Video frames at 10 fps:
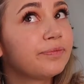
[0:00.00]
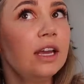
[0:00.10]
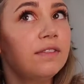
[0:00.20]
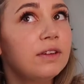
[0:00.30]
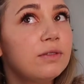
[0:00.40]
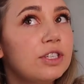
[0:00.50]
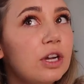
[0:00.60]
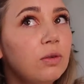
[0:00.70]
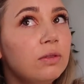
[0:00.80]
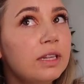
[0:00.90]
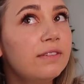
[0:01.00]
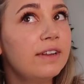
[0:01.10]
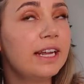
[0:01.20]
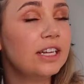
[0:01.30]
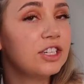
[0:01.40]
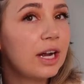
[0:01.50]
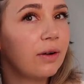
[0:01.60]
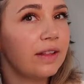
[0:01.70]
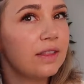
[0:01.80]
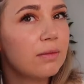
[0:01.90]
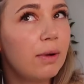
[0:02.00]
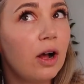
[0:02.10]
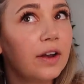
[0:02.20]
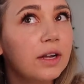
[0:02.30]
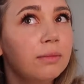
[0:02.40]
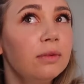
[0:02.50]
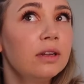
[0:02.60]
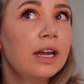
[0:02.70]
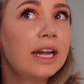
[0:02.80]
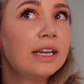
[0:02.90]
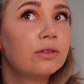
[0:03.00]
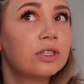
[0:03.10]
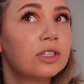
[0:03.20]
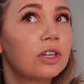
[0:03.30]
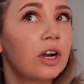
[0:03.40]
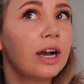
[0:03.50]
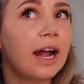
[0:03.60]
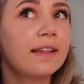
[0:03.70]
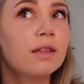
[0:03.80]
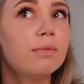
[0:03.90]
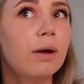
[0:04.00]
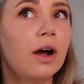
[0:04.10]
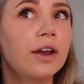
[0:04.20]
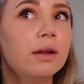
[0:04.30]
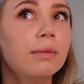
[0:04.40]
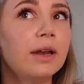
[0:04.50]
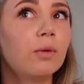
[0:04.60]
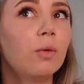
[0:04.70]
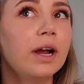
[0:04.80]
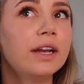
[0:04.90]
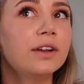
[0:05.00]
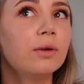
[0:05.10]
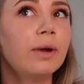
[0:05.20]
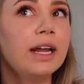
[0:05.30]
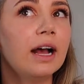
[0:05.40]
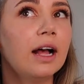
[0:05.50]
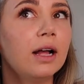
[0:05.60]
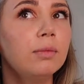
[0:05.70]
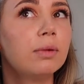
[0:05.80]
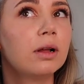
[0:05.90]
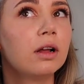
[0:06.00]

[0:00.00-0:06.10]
If you don't leave 1 inch out at the bottom and you start at the bottom and wind your way up,